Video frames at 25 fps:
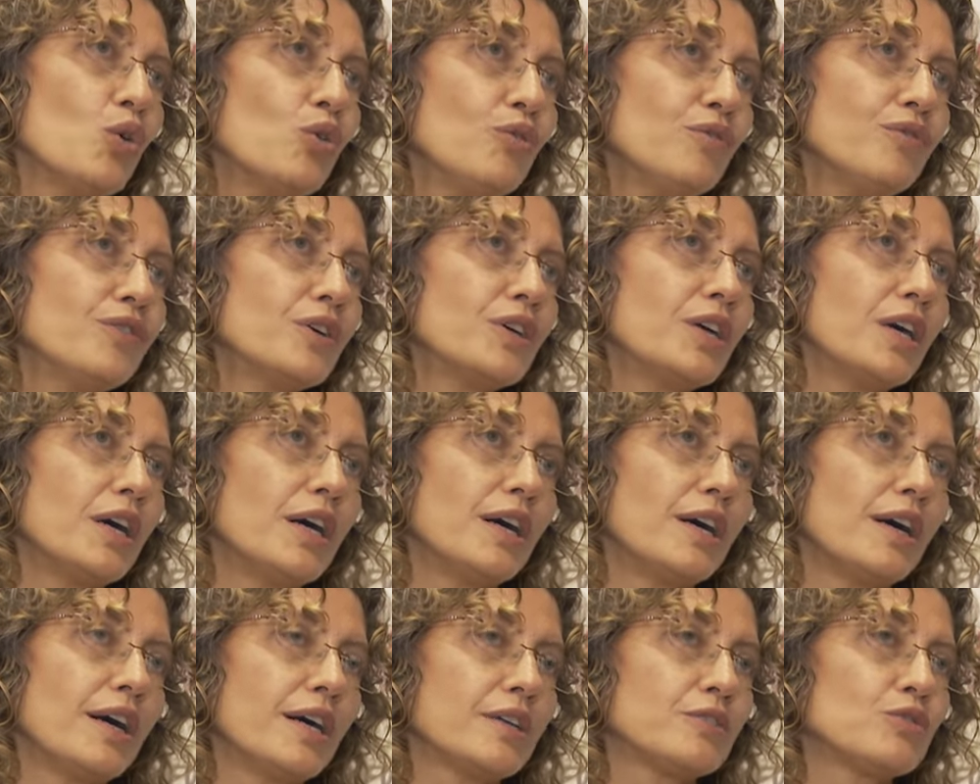over
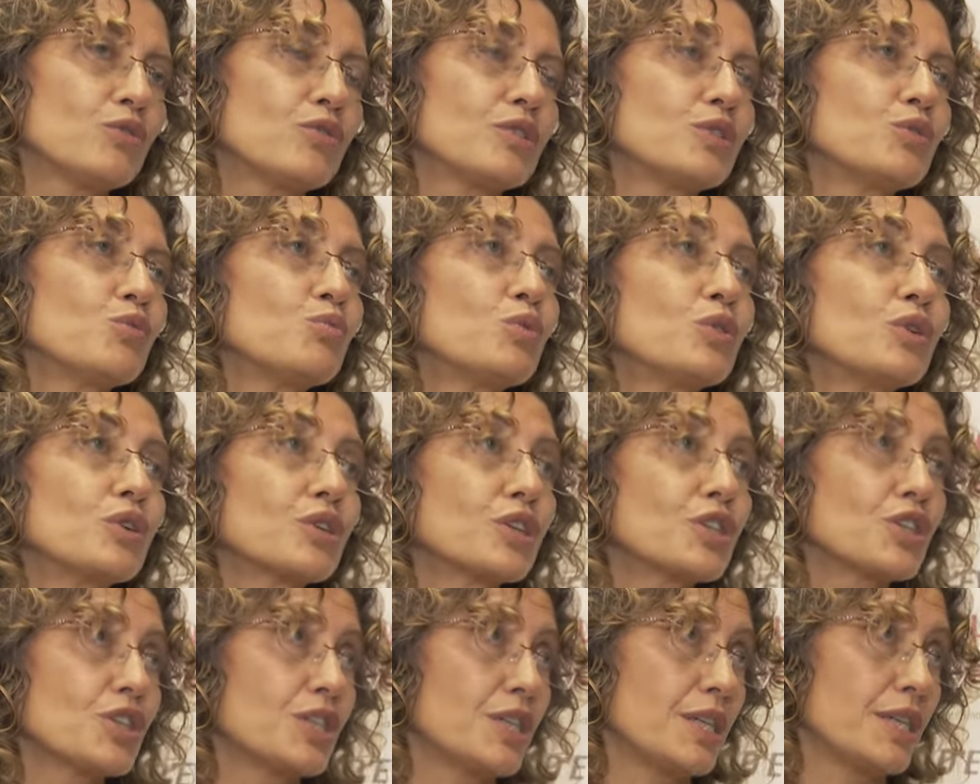100
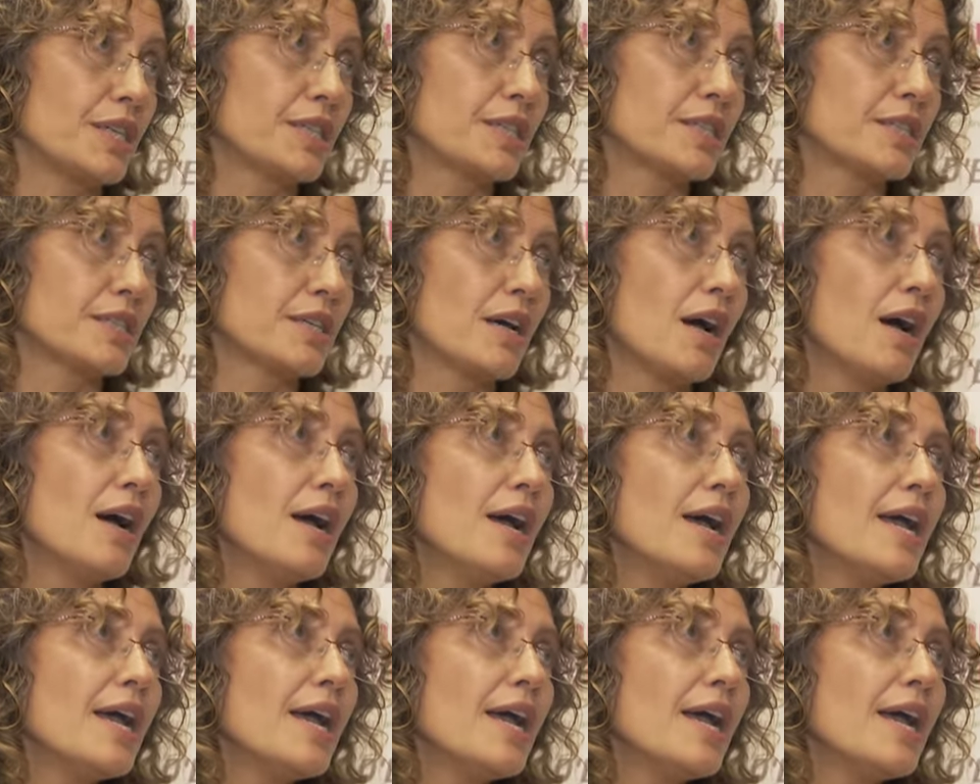worksheets,